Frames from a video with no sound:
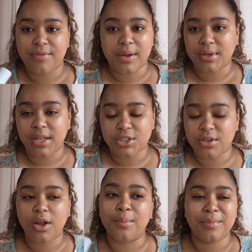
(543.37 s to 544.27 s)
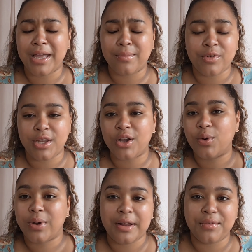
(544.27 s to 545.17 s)
foundation or makeup video or
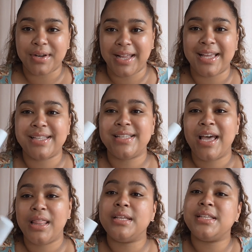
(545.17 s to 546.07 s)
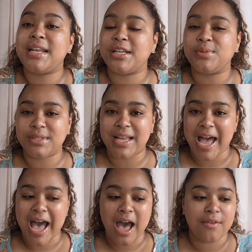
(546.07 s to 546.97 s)
whatever it is, this is a nice one to
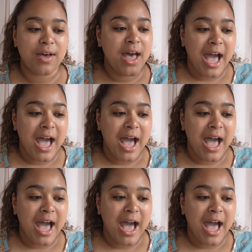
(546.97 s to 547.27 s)
have.